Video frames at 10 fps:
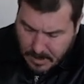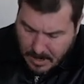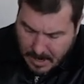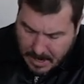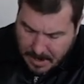
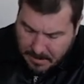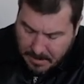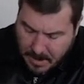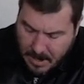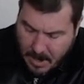
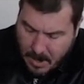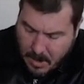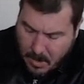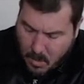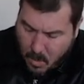One
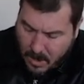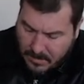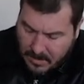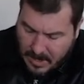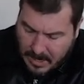
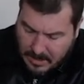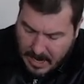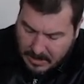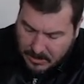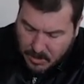thing I'd like to